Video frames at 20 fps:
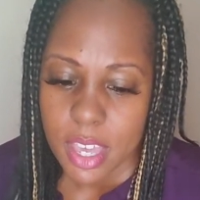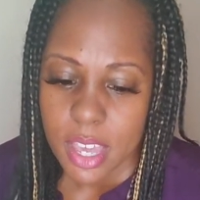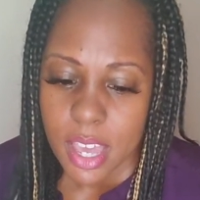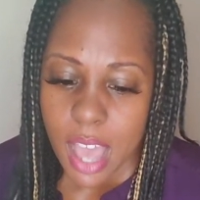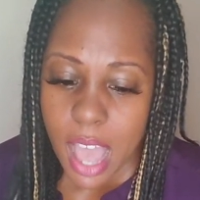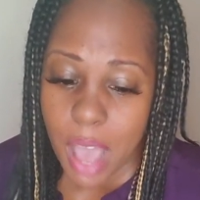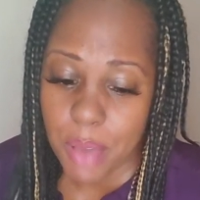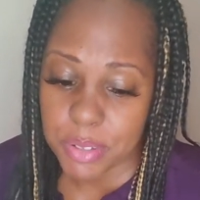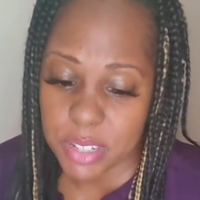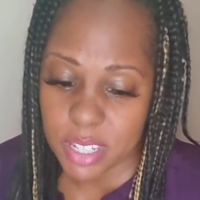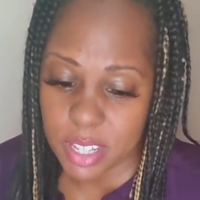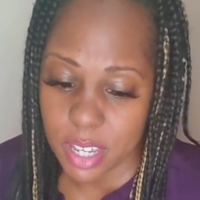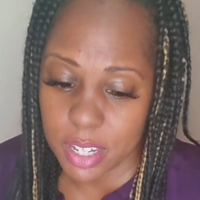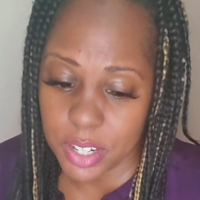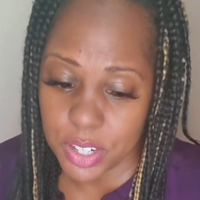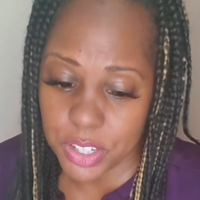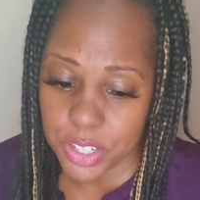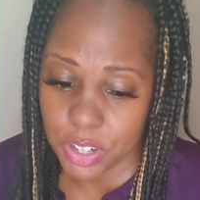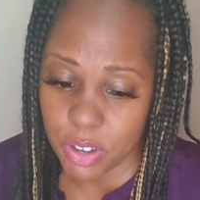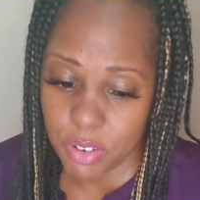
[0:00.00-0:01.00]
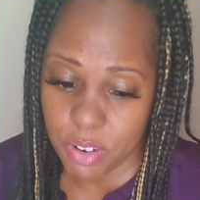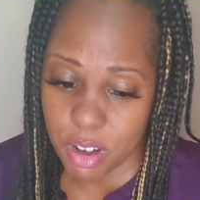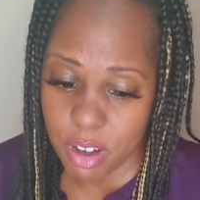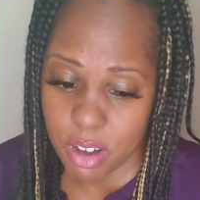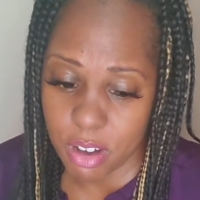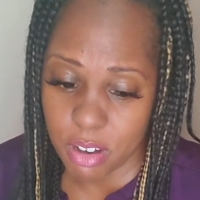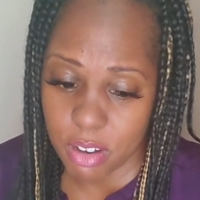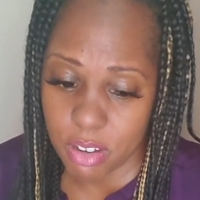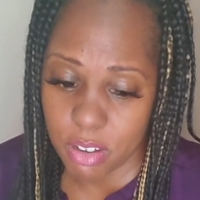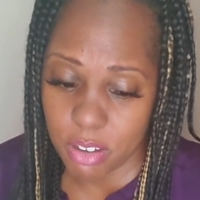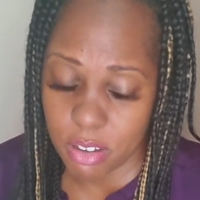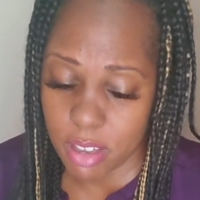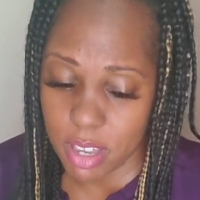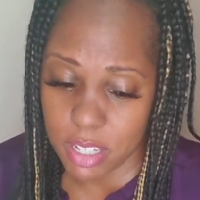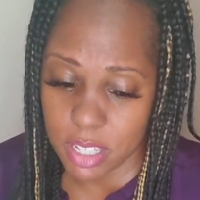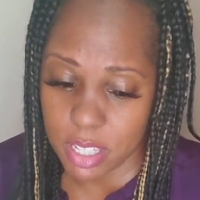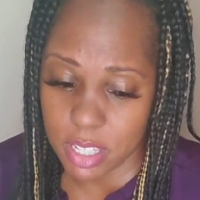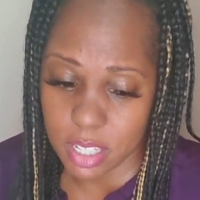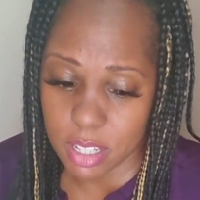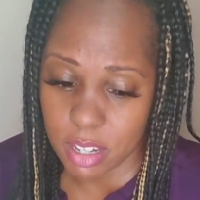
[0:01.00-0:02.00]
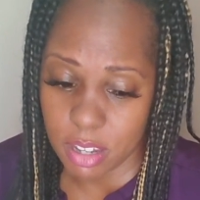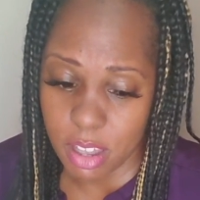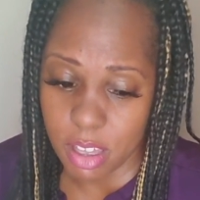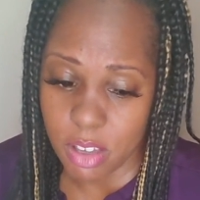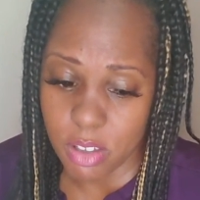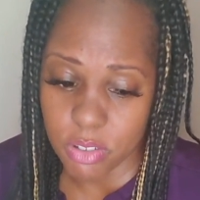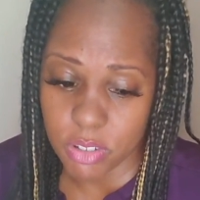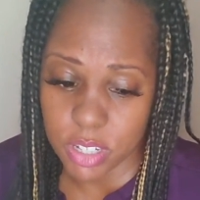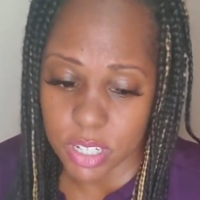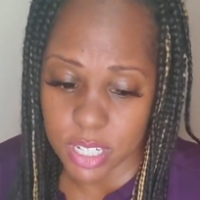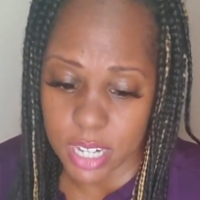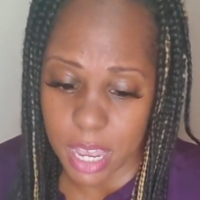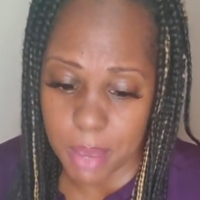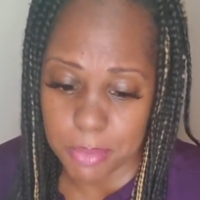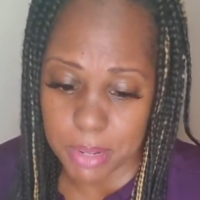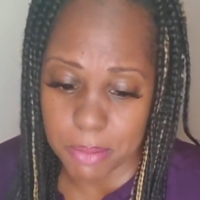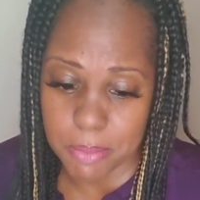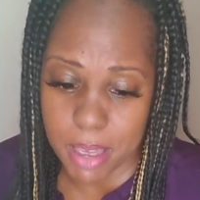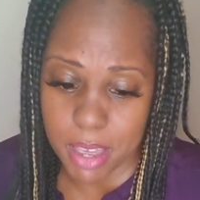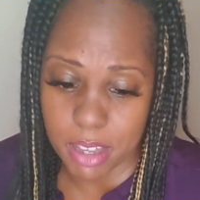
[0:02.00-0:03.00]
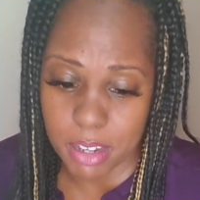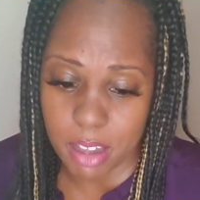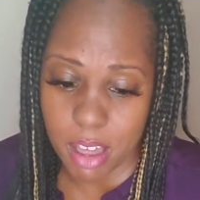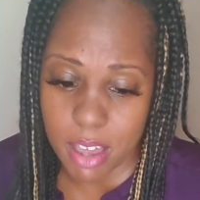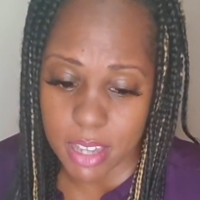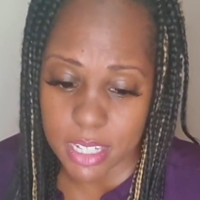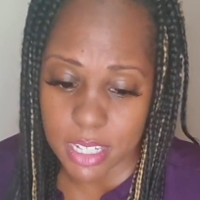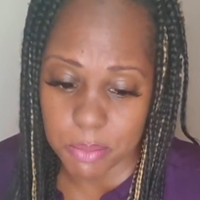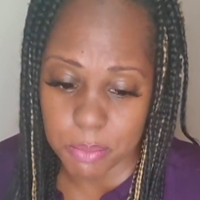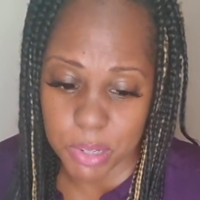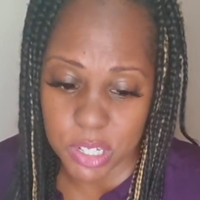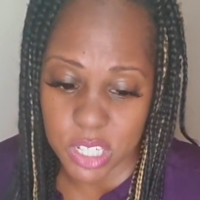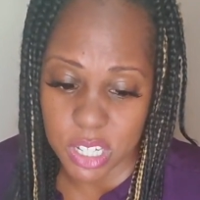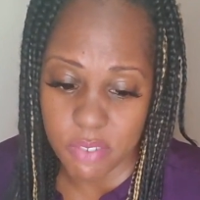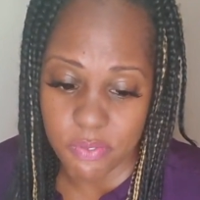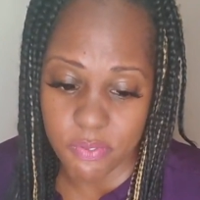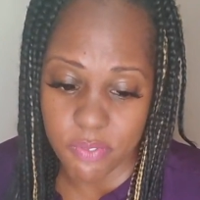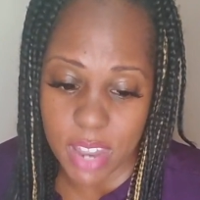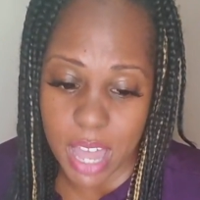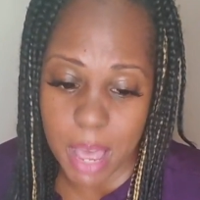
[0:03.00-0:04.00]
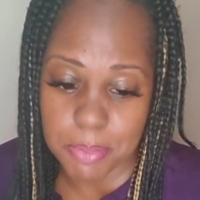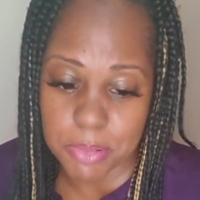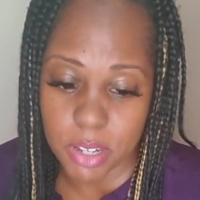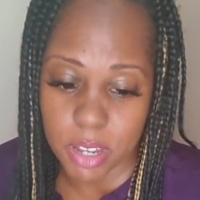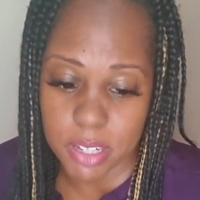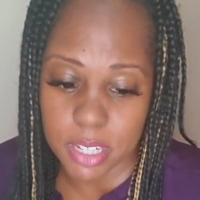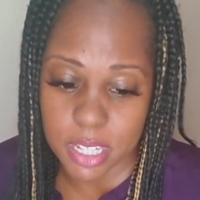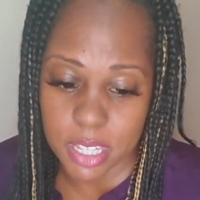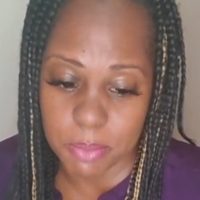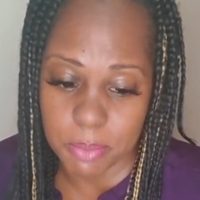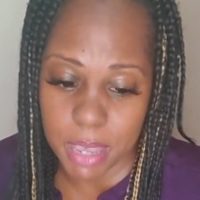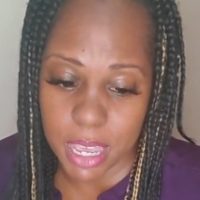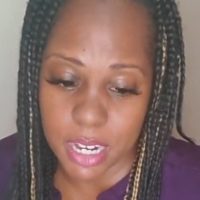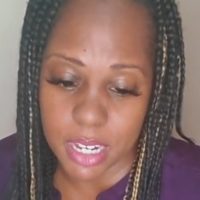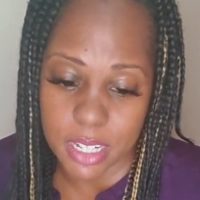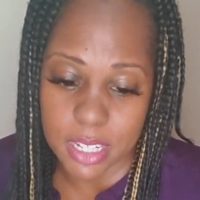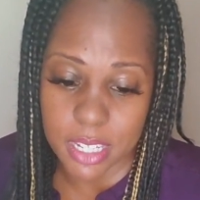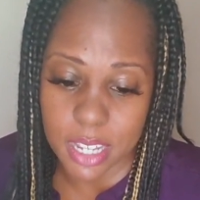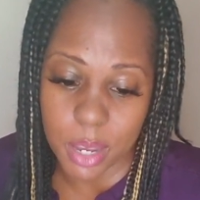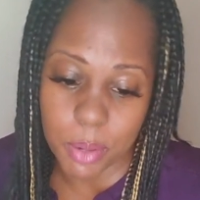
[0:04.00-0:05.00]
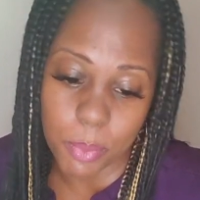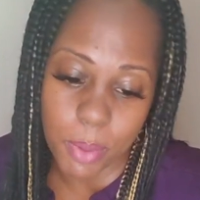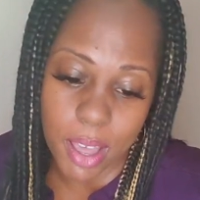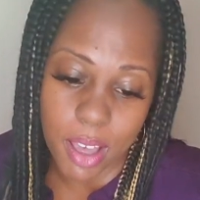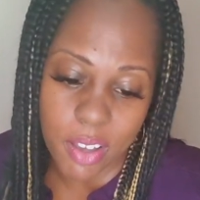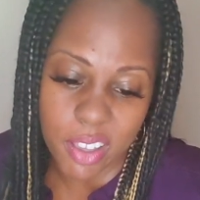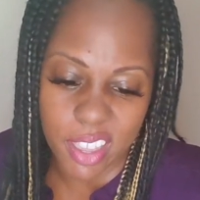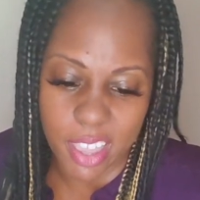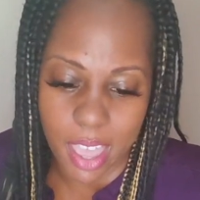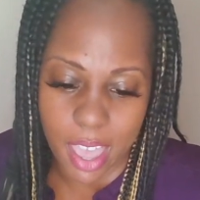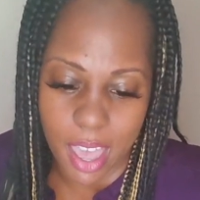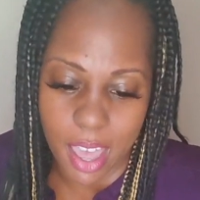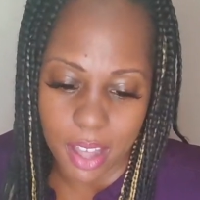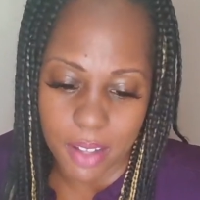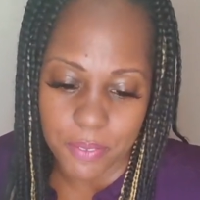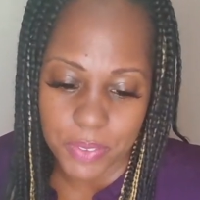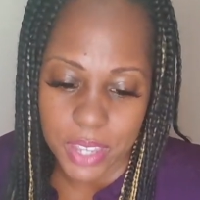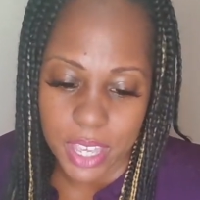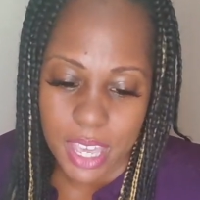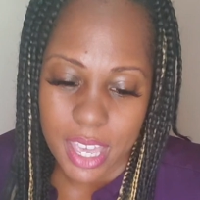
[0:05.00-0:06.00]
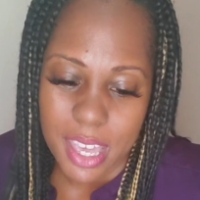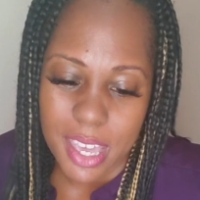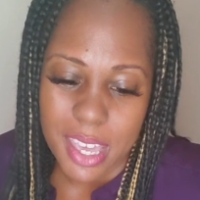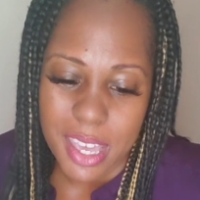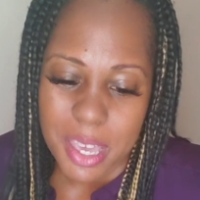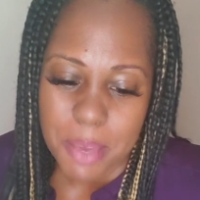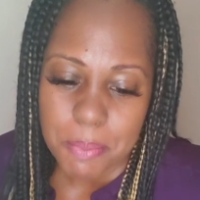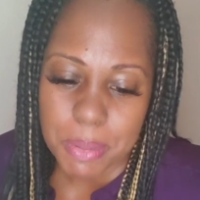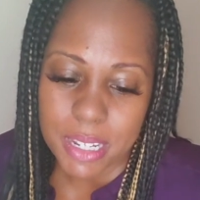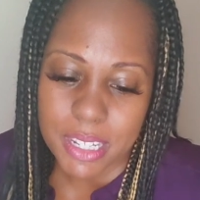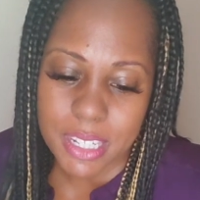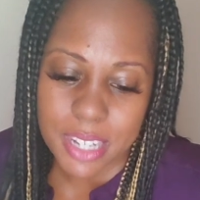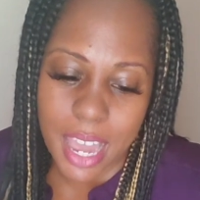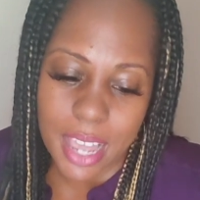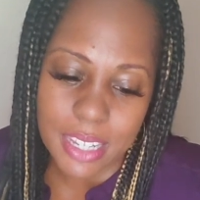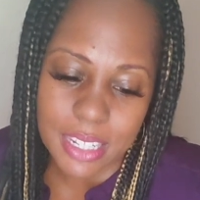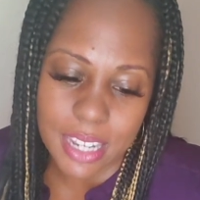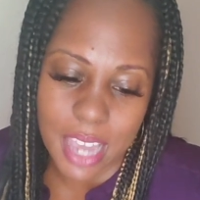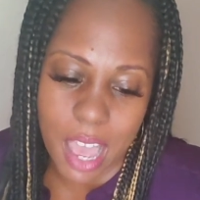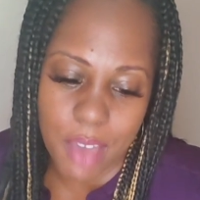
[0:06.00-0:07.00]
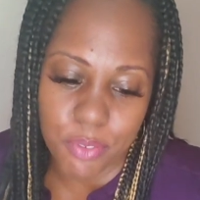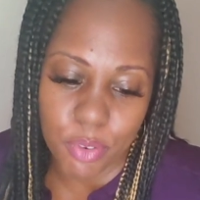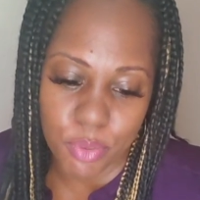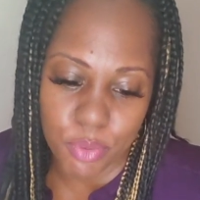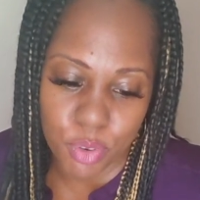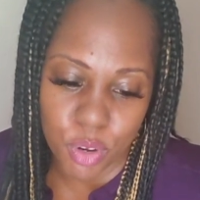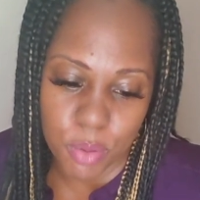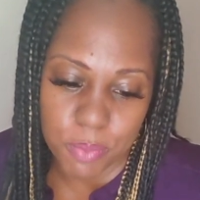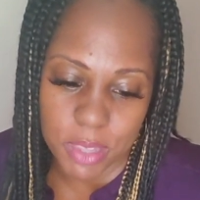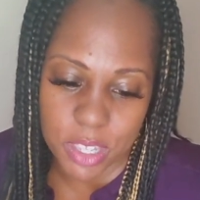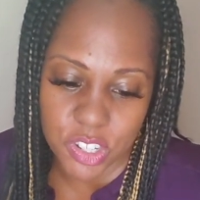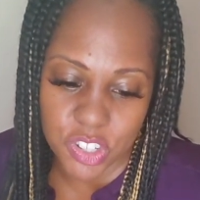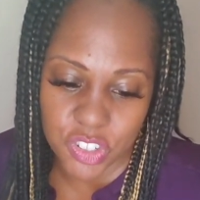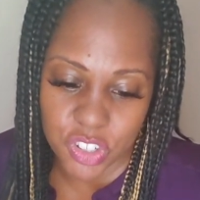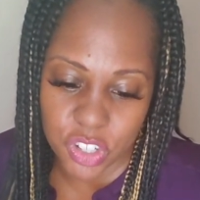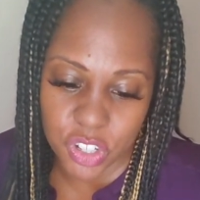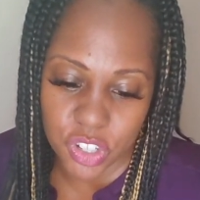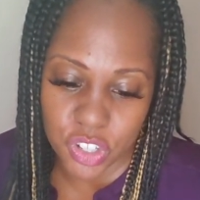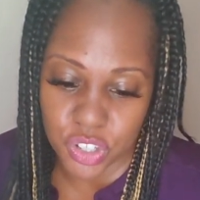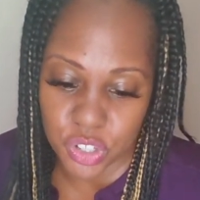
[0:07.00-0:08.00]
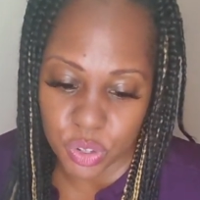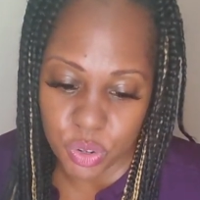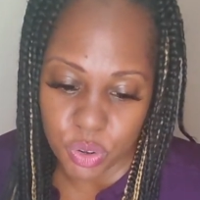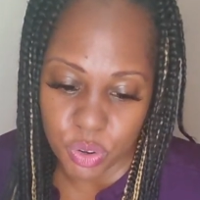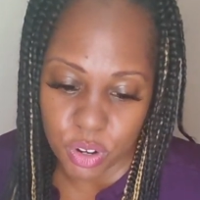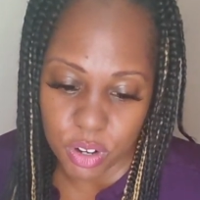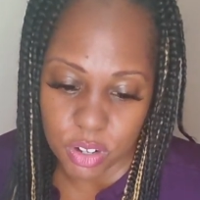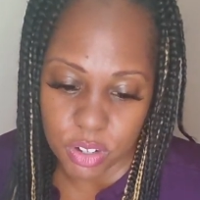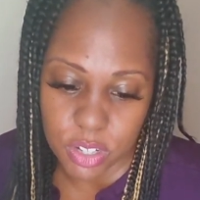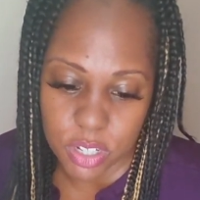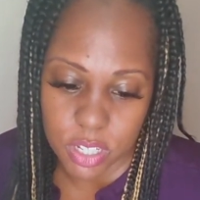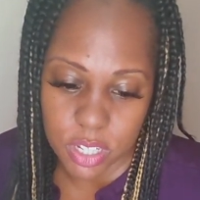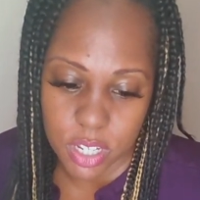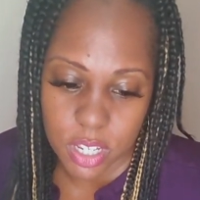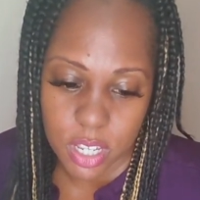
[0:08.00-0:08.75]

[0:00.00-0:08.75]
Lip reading: I was gonna show her Gus's clothes jammed in my closet, but she flopped onto the bed and said, well, yeah, but it's nice to have a room that's just yours.